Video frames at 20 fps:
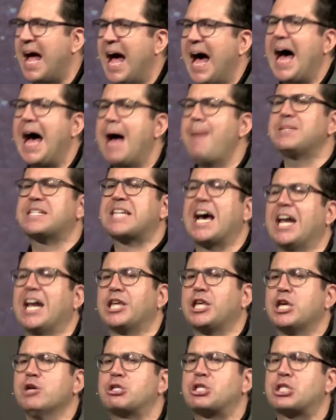I'm
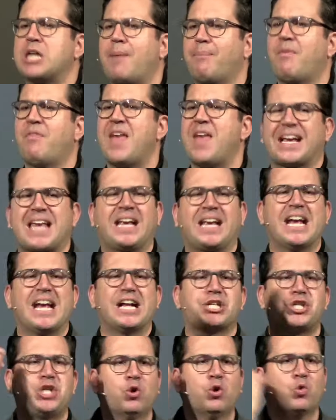telling you something that can
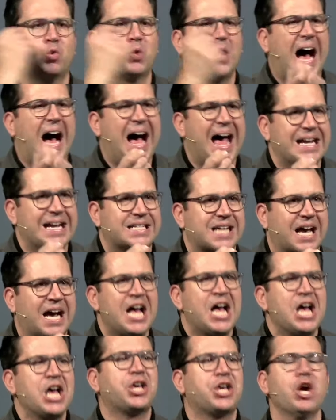get you right.
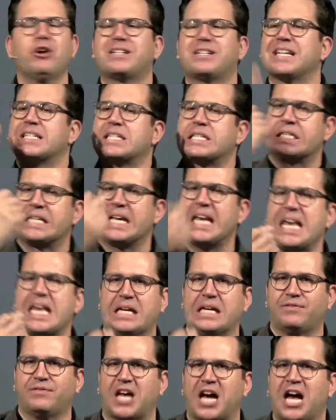You're
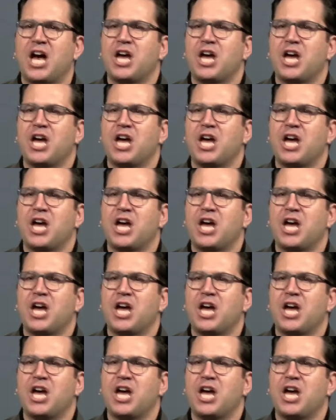deceived.